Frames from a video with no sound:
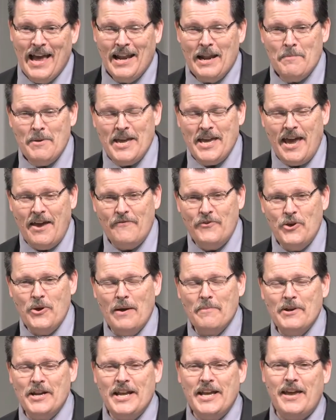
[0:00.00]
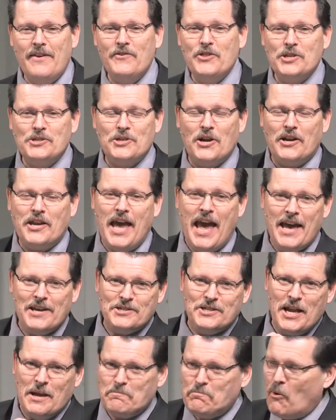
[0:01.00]
Let me give you, I'm going to give you the
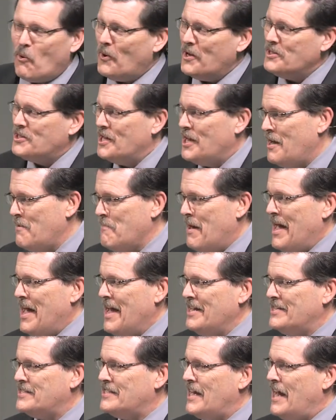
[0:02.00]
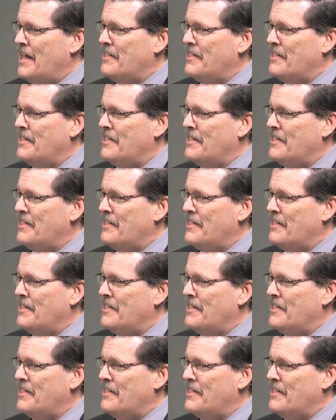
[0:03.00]
sarcastic point that he makes,